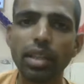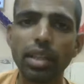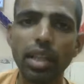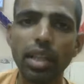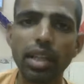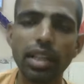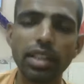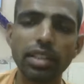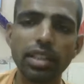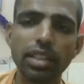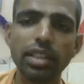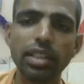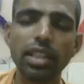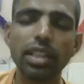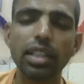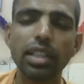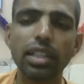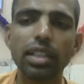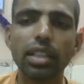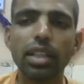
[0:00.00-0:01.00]
the
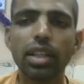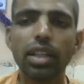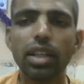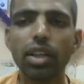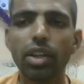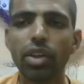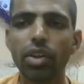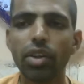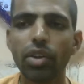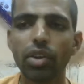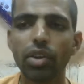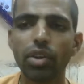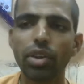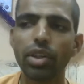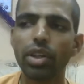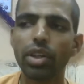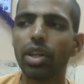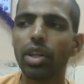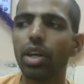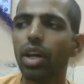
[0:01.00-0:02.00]
decision
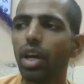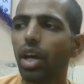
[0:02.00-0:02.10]
or